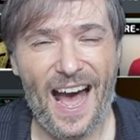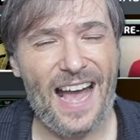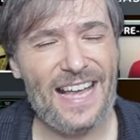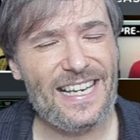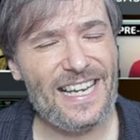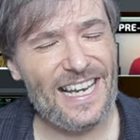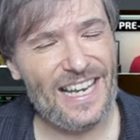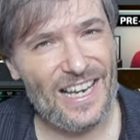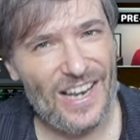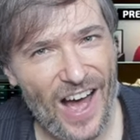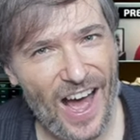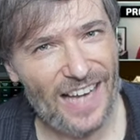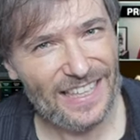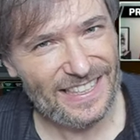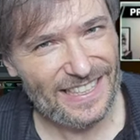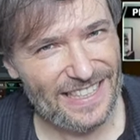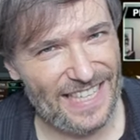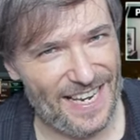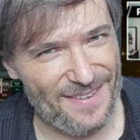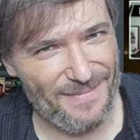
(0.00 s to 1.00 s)
I did
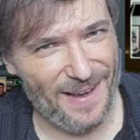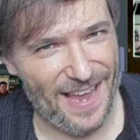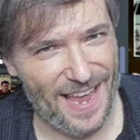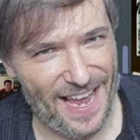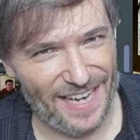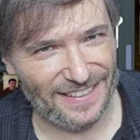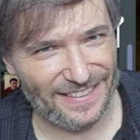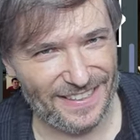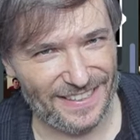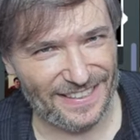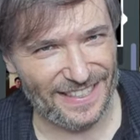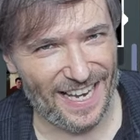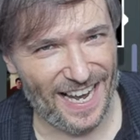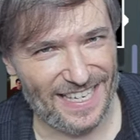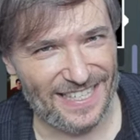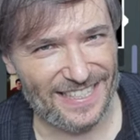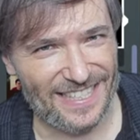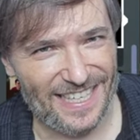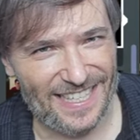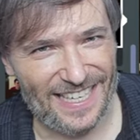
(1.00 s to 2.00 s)
not get my
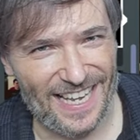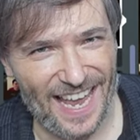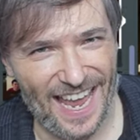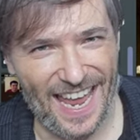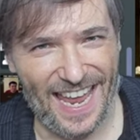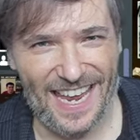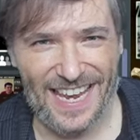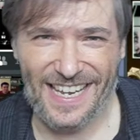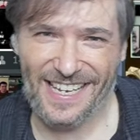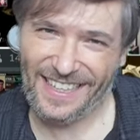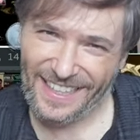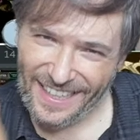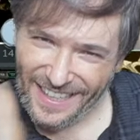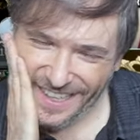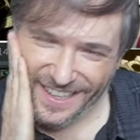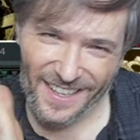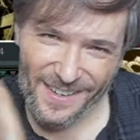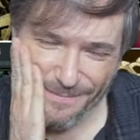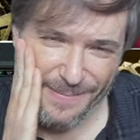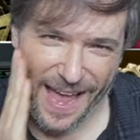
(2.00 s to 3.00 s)
exercise today.
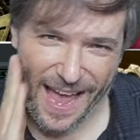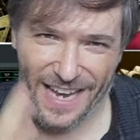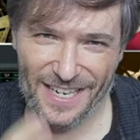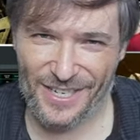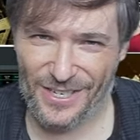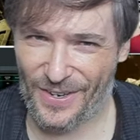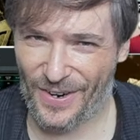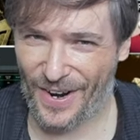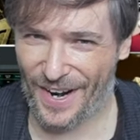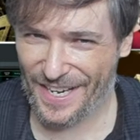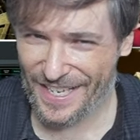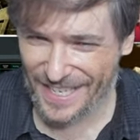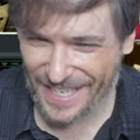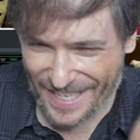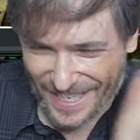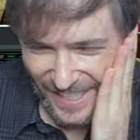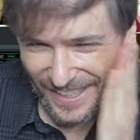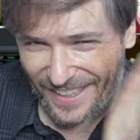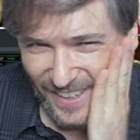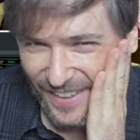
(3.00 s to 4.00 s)
Bad
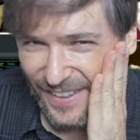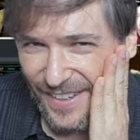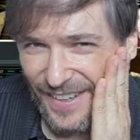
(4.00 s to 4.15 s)
George.